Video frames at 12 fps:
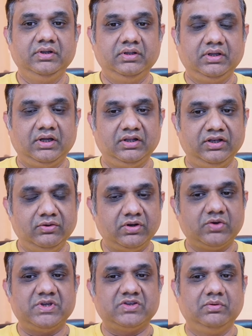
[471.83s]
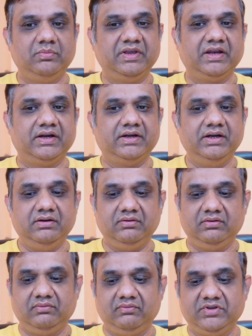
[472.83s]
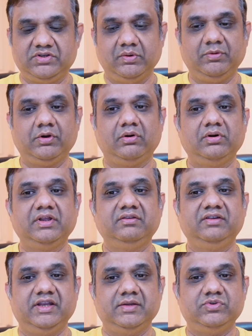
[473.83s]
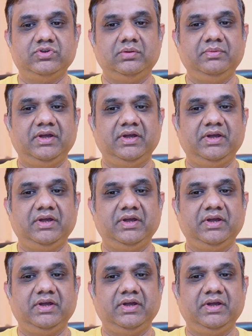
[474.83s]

A new request will be created which will be called a CTM job,